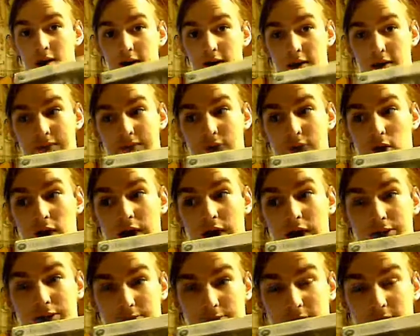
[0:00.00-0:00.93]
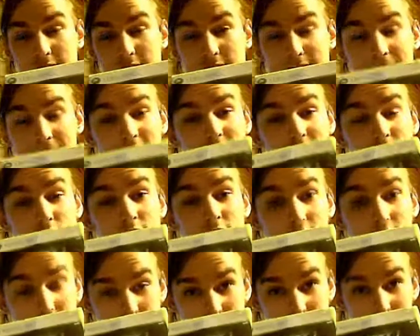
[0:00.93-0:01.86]
Fallout 3. It's a really
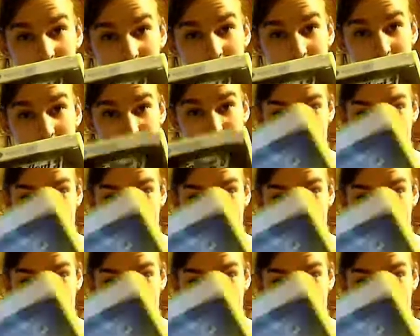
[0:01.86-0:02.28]
good game.